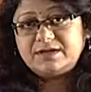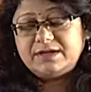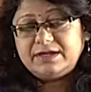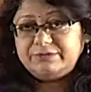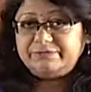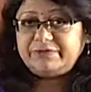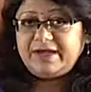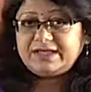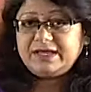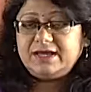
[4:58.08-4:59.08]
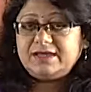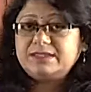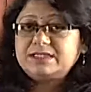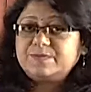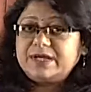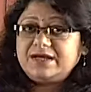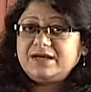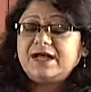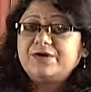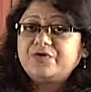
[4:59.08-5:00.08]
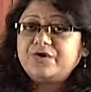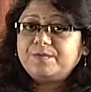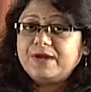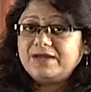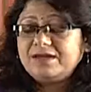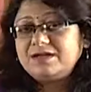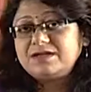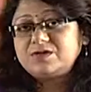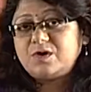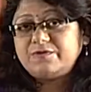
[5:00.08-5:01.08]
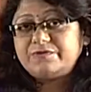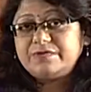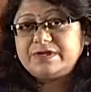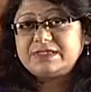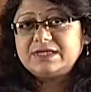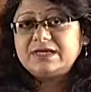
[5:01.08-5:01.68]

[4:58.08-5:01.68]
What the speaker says: In fact, the speaker can remain in his office